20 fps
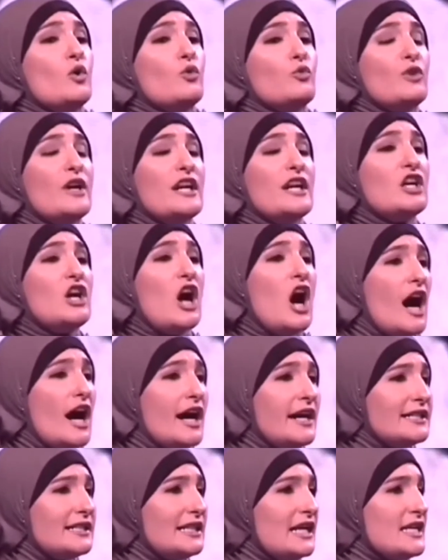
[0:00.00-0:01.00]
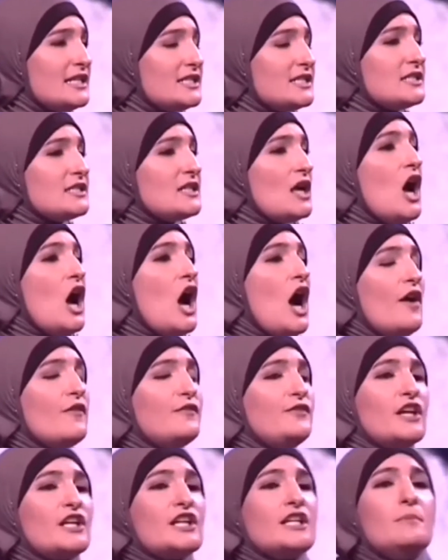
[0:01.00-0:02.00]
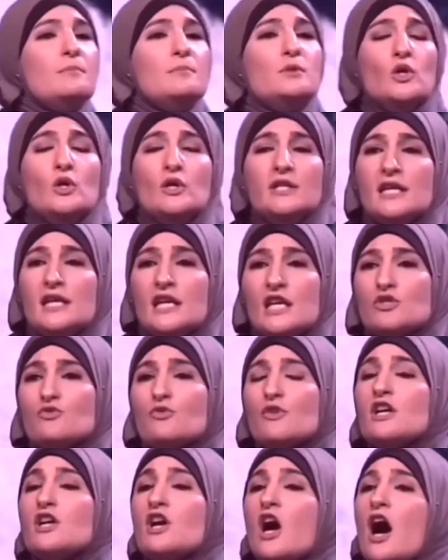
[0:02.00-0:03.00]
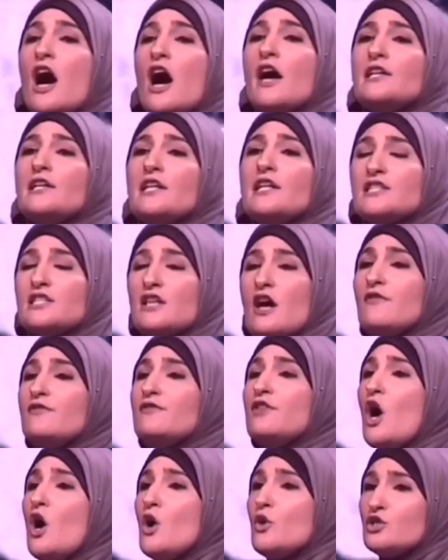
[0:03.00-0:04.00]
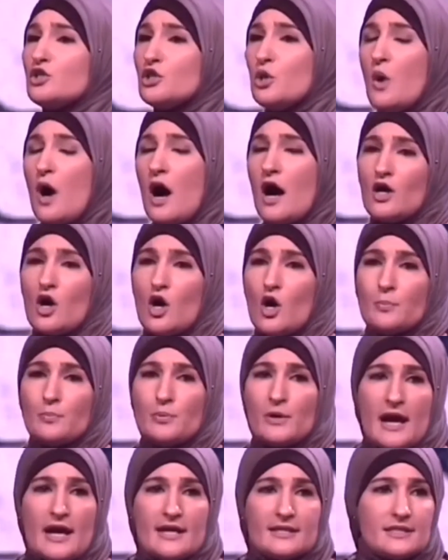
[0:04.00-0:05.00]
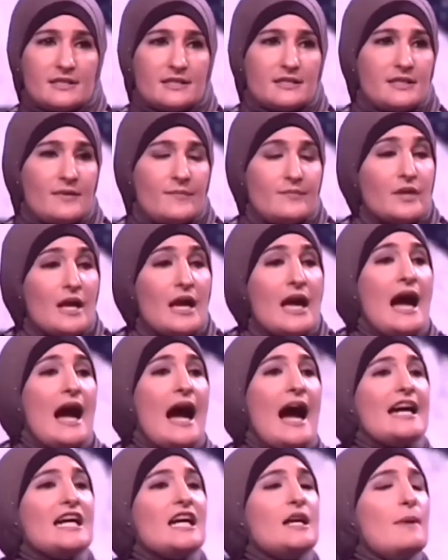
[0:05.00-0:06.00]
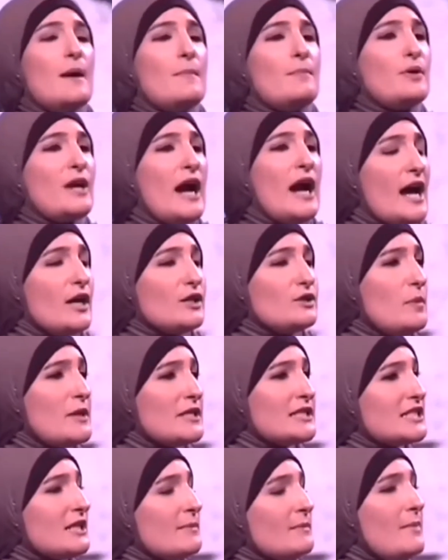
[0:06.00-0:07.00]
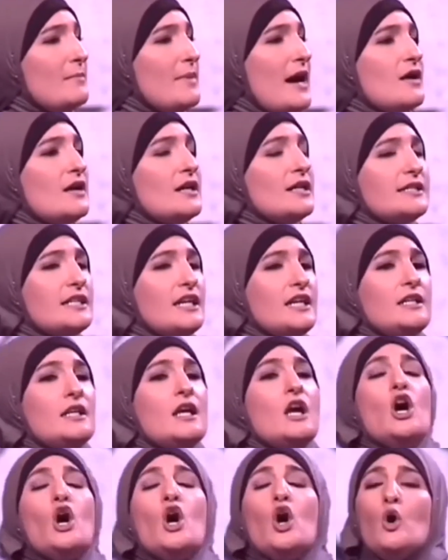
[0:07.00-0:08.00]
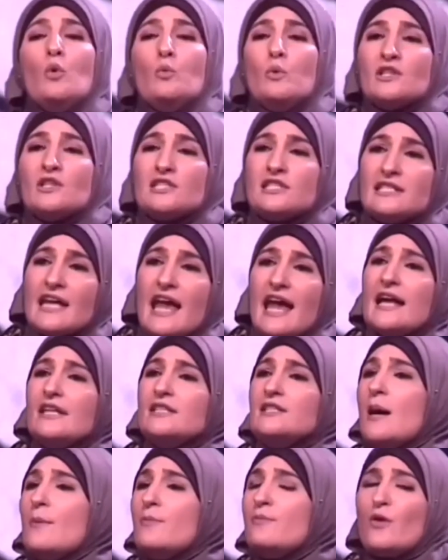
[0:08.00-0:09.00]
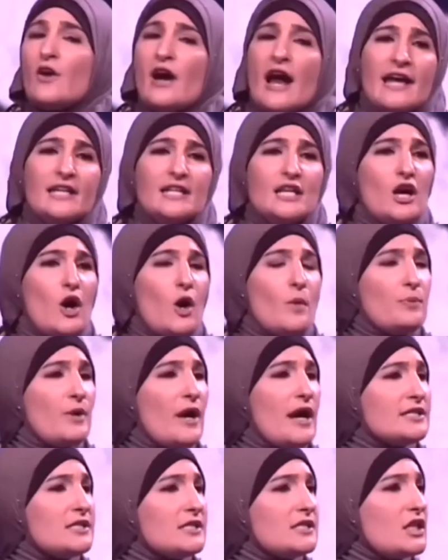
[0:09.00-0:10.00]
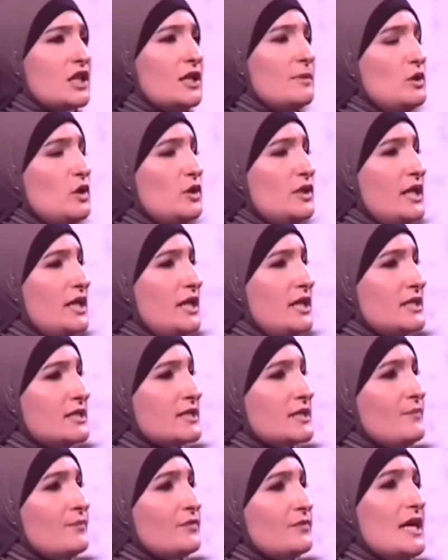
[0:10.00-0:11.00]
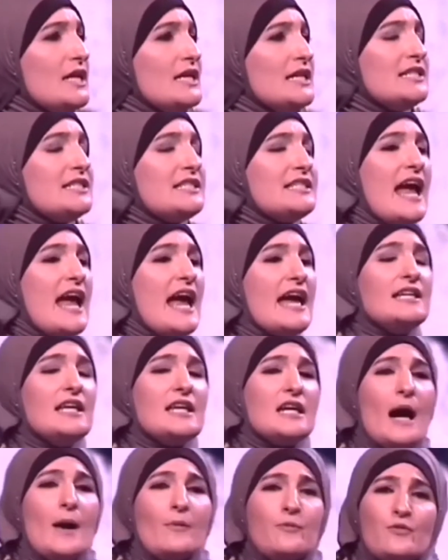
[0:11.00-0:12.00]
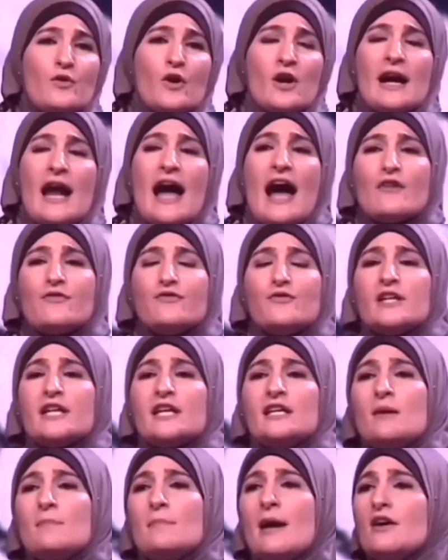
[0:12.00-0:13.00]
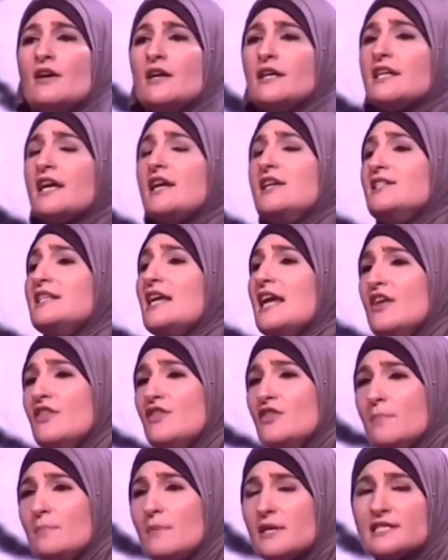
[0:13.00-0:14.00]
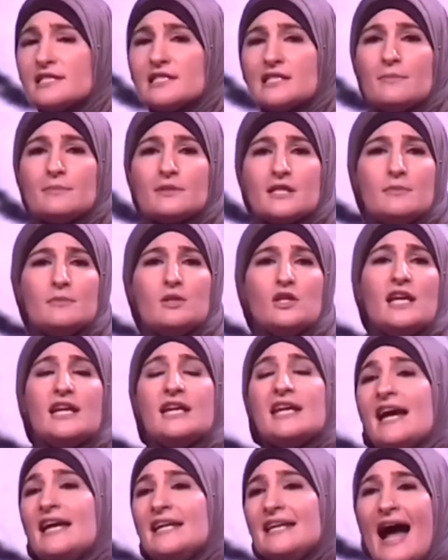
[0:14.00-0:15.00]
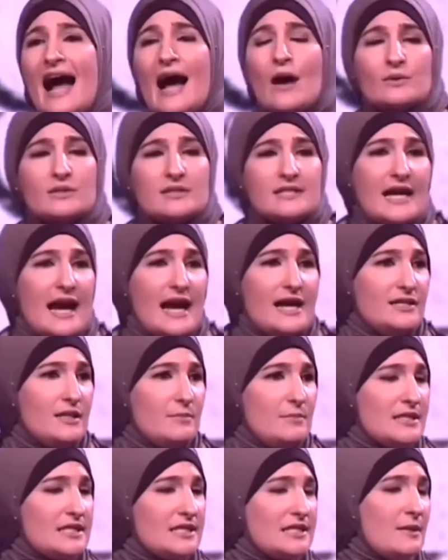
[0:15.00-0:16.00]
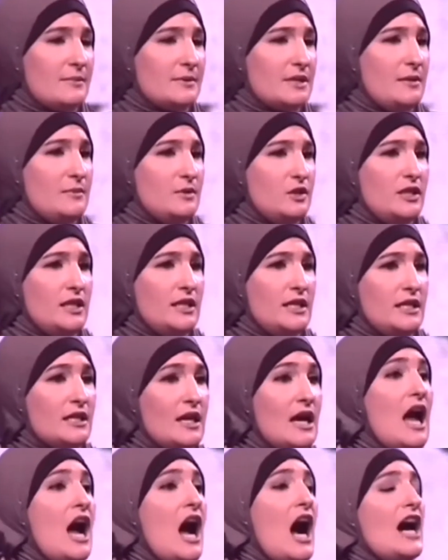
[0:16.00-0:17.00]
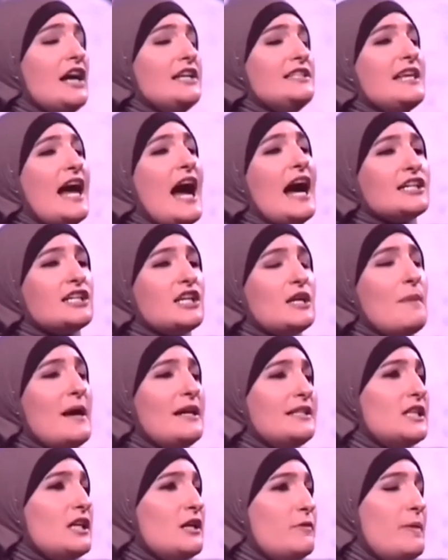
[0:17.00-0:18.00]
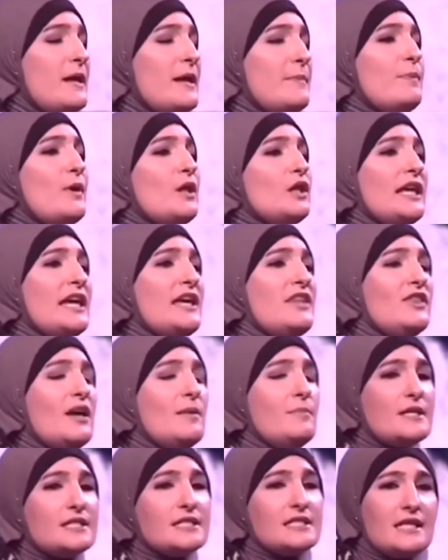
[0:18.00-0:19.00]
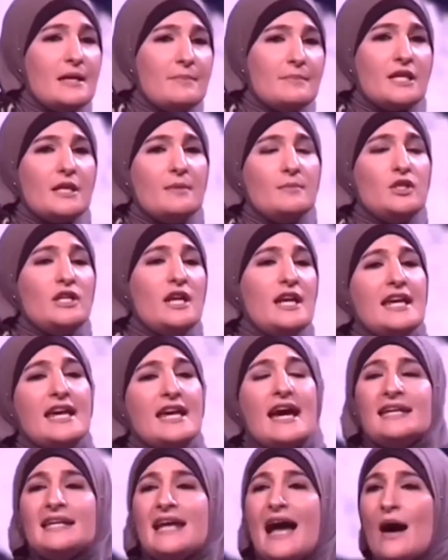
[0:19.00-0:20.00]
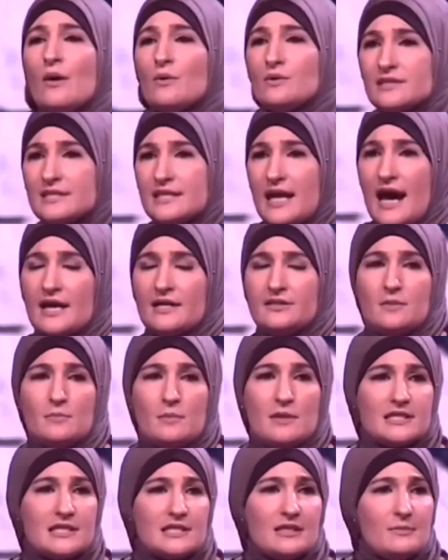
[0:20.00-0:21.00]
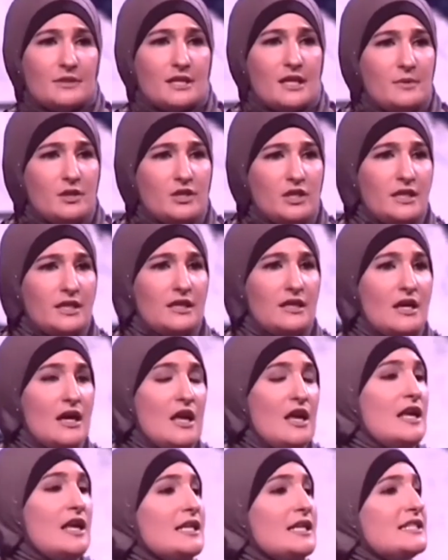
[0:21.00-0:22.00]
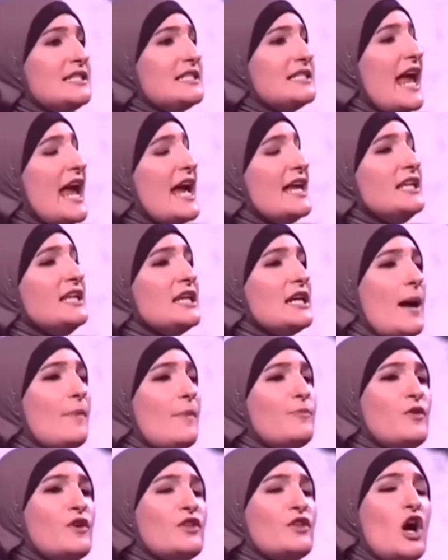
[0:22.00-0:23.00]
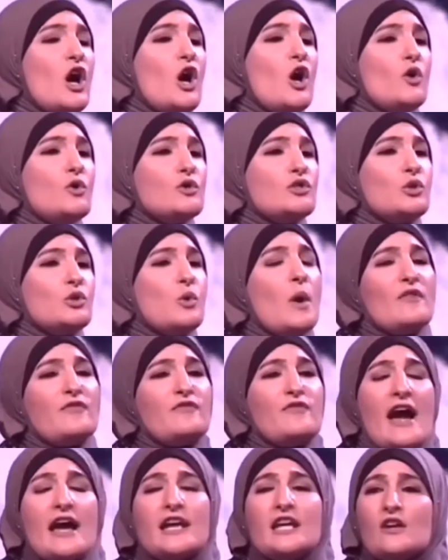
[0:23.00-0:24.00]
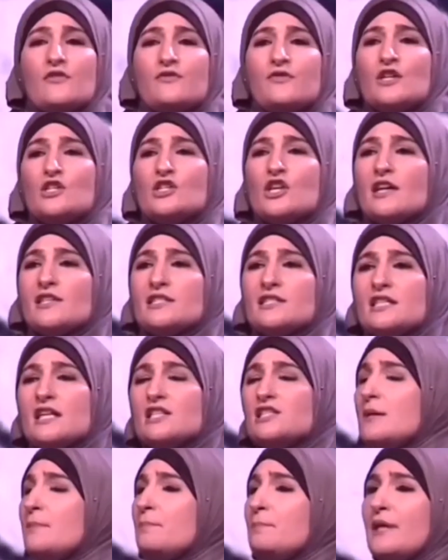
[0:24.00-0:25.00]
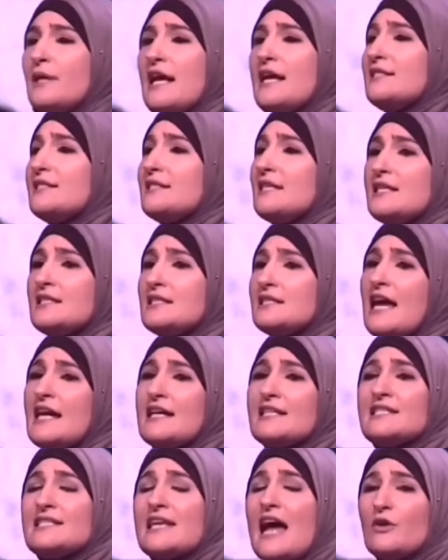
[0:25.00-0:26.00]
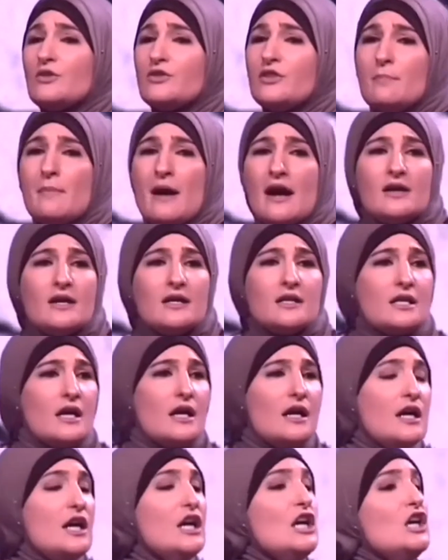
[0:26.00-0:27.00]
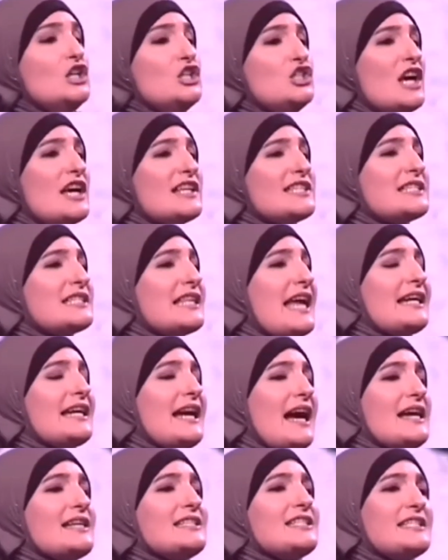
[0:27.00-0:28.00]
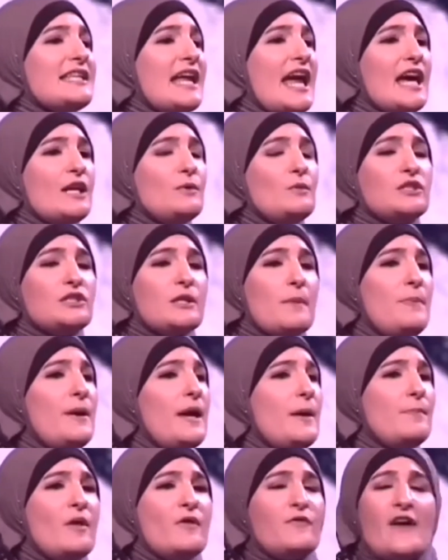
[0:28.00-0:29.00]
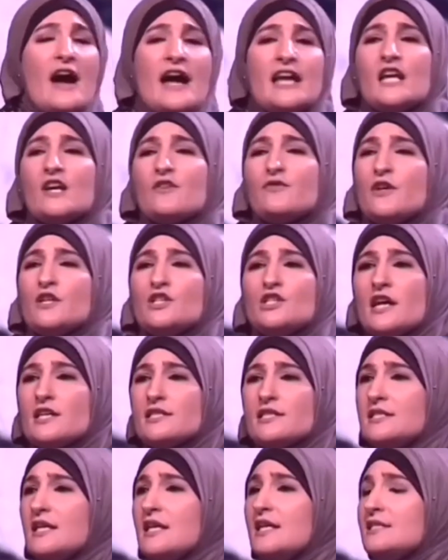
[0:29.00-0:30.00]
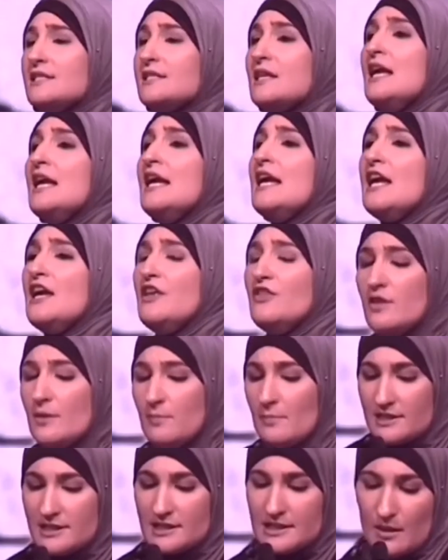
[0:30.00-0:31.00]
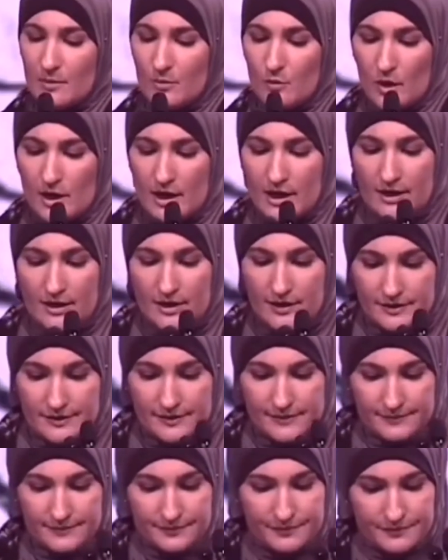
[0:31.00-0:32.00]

regardless of the communities, regardless of those who are oppressed. I am a proud Muslim American who will stand up for any oppressed communities, standing up for African Americans in the Muslim community and outside the Muslim community, undocumented people in the Muslim community and outside the Muslim community, standing up for those who are fighting for justice in places like South America, just like I stand with the people fighting for justice in the Muslim world.